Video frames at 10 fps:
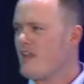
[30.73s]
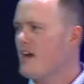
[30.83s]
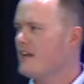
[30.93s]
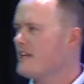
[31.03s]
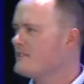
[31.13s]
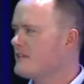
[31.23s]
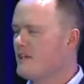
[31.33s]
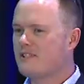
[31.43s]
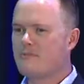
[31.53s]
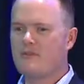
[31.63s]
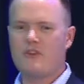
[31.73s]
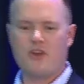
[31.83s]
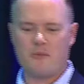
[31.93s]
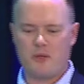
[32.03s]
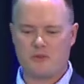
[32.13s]
I guess some of you
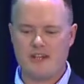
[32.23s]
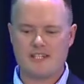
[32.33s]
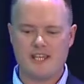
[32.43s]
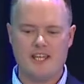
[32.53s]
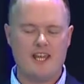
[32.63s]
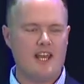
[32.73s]
know me already.